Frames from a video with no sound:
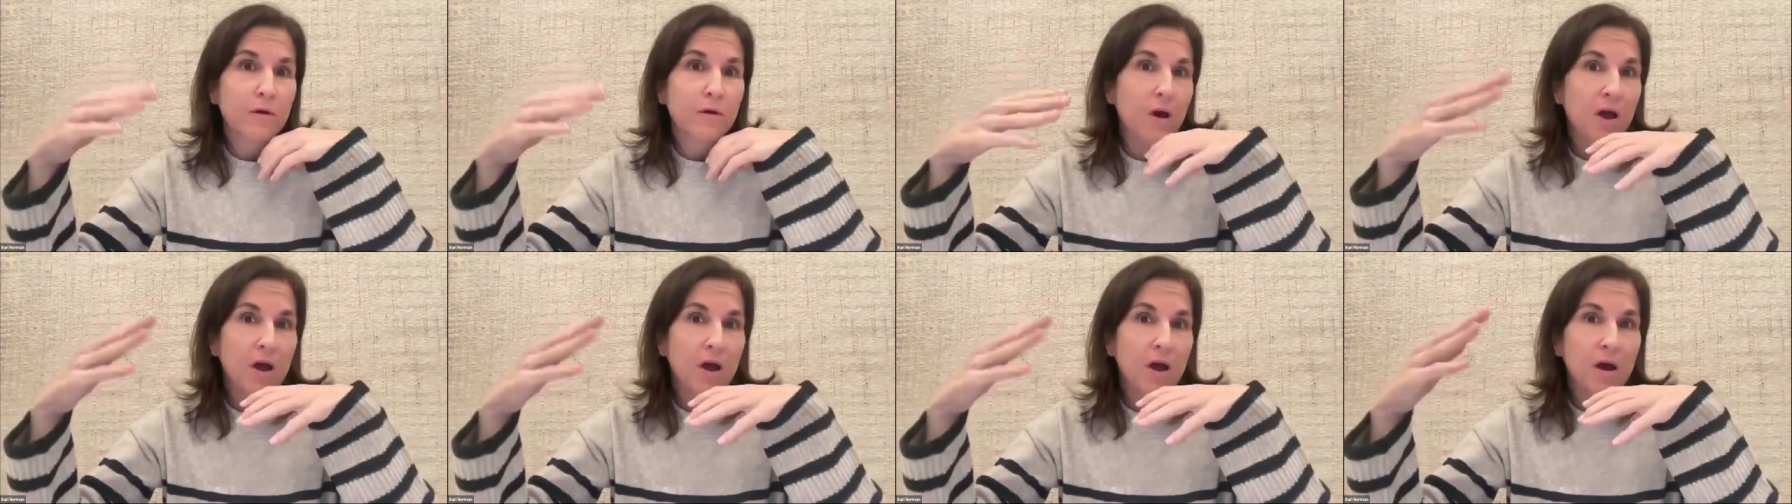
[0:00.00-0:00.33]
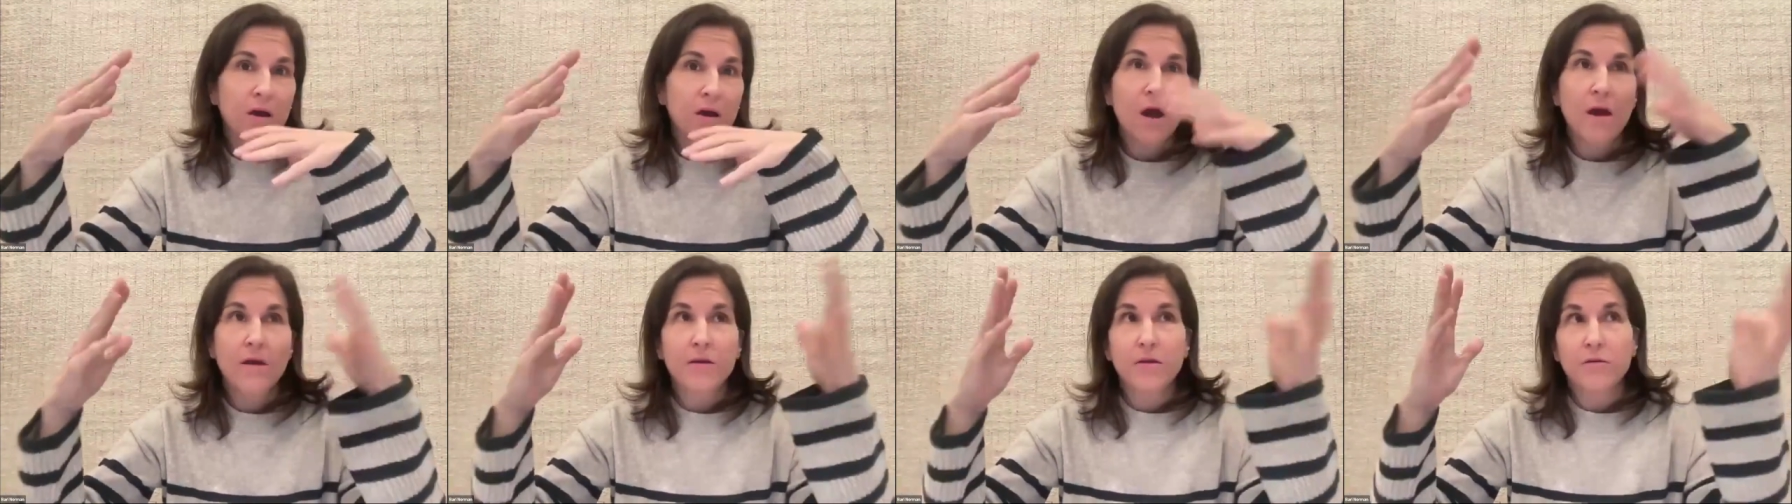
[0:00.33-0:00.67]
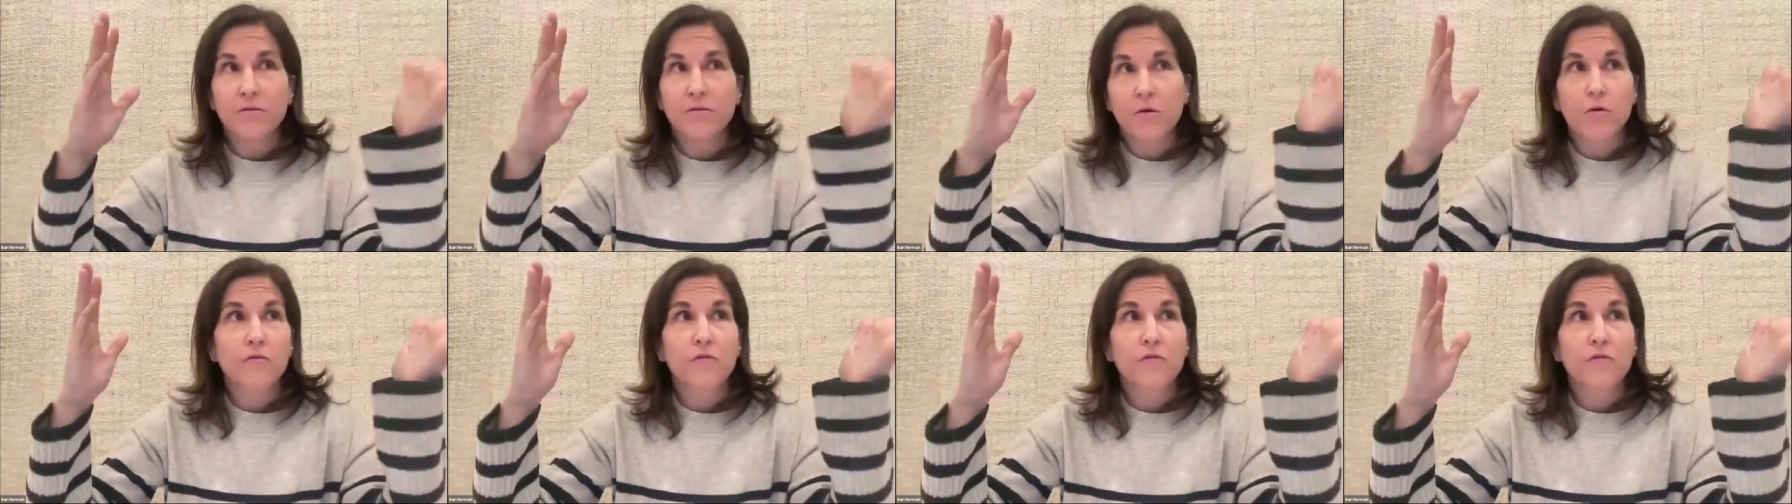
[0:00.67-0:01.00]

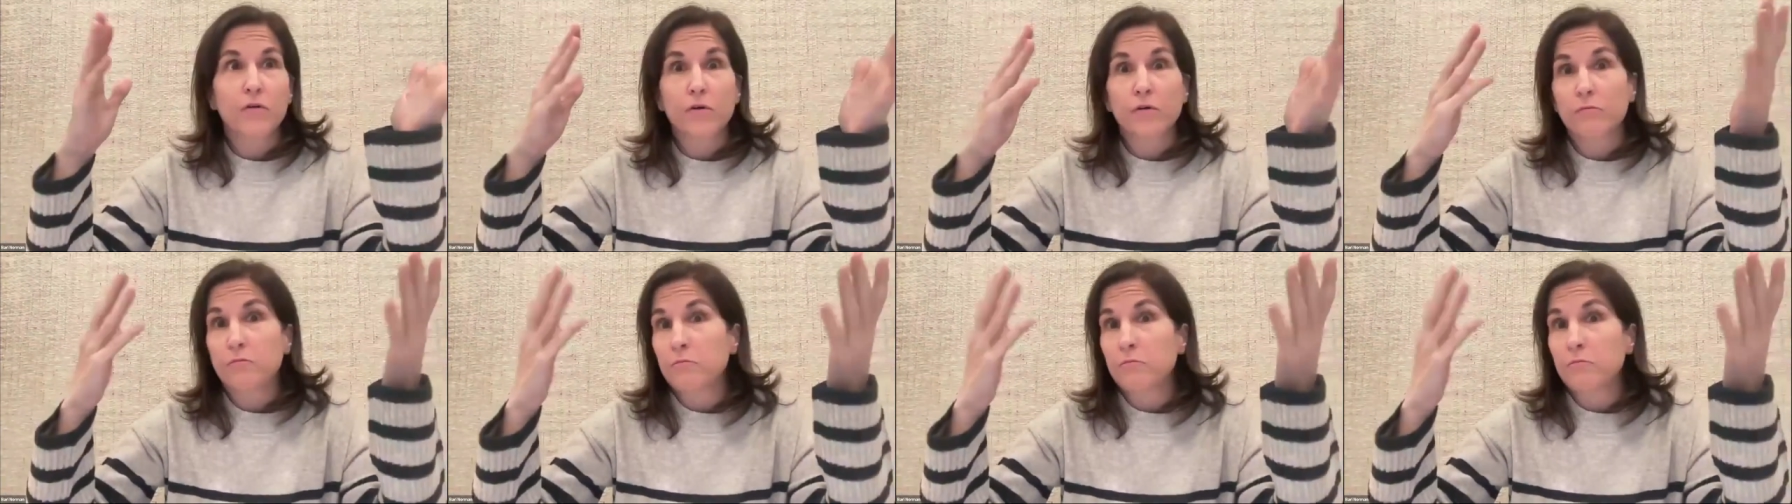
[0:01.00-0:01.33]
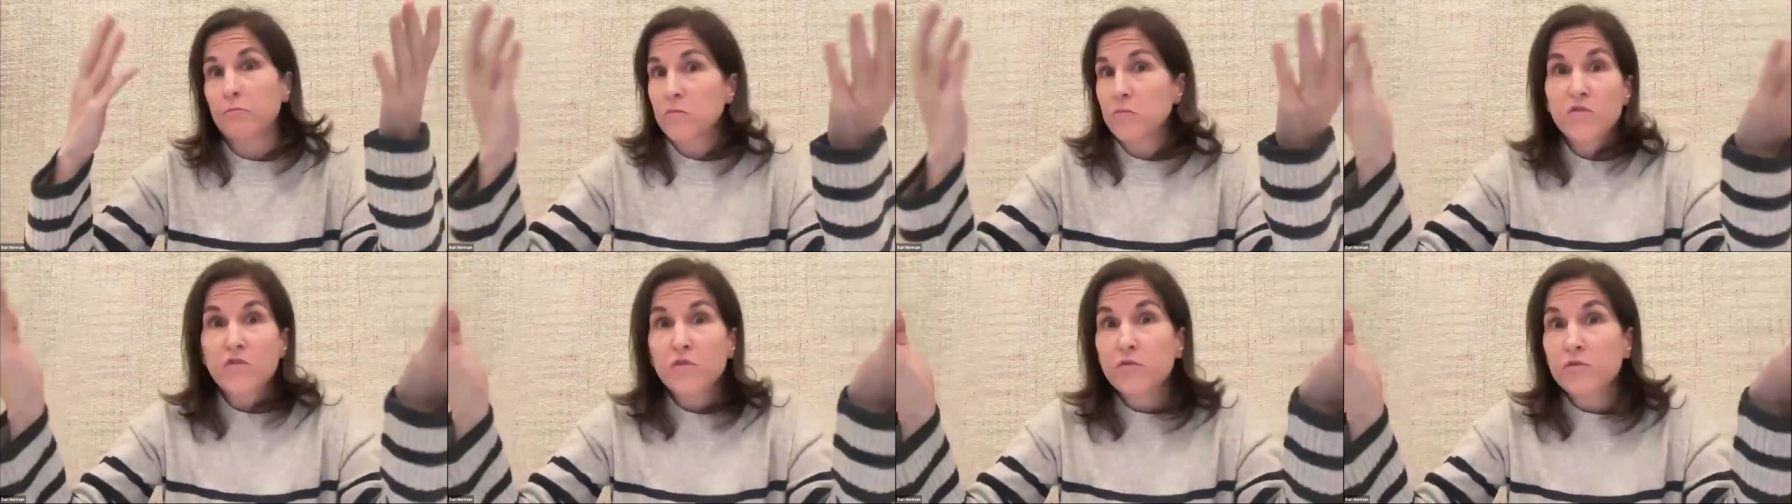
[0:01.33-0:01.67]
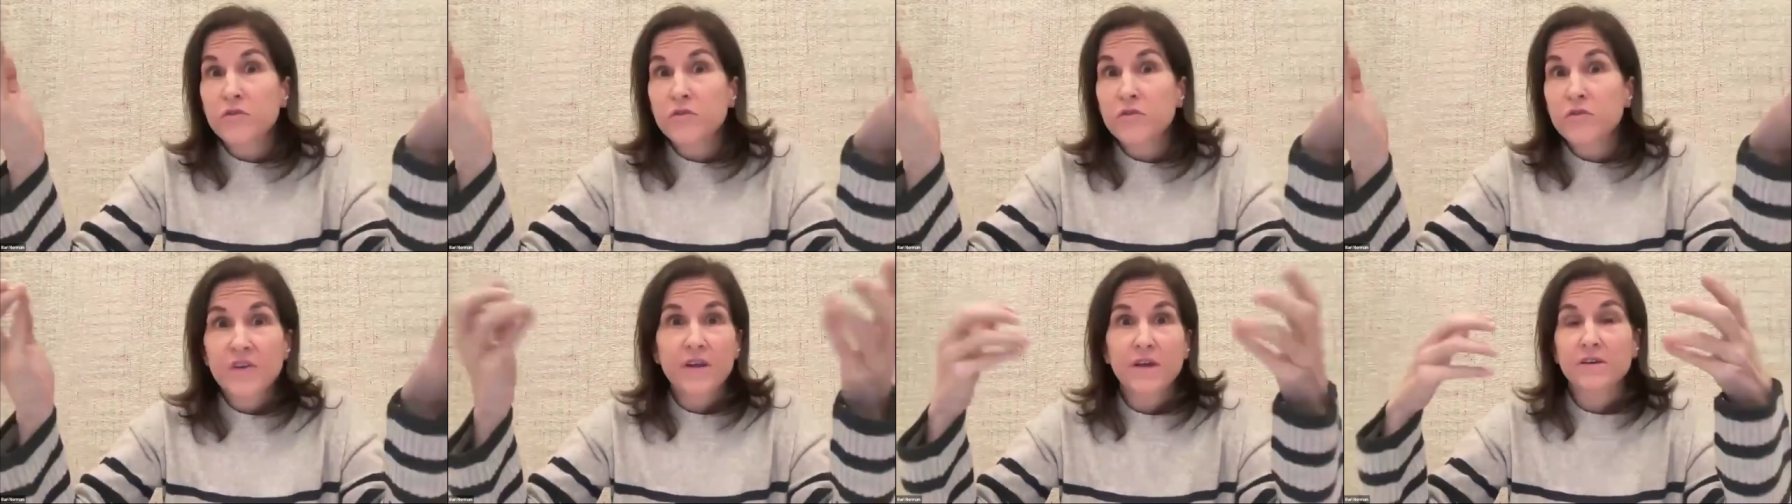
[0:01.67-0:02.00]
gotten over 2
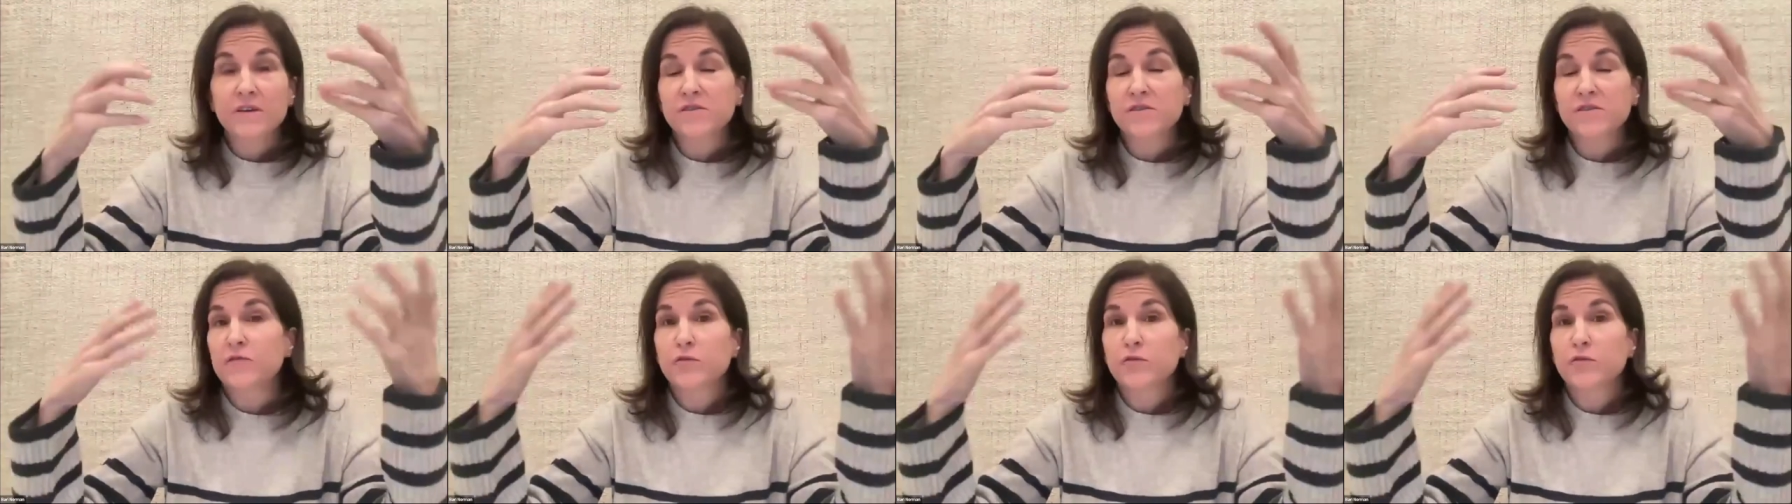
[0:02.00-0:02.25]
sittings